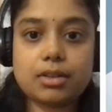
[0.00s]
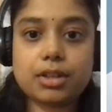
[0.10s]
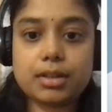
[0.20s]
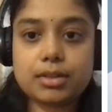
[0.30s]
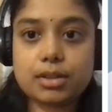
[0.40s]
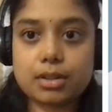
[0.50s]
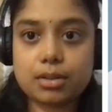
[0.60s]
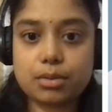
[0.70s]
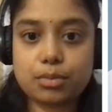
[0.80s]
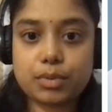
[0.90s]
Okay,
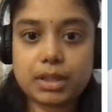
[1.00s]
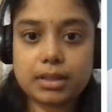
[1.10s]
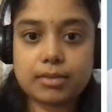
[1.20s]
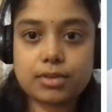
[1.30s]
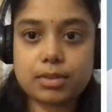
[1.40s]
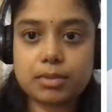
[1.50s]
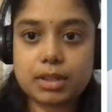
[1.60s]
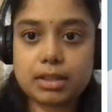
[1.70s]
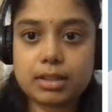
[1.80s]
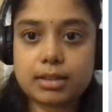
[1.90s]
so we have
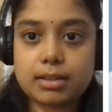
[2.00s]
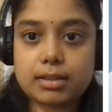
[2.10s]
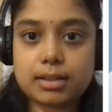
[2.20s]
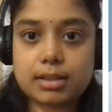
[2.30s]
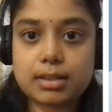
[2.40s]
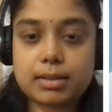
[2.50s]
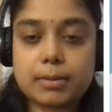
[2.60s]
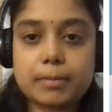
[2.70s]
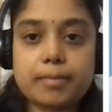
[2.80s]
something like this,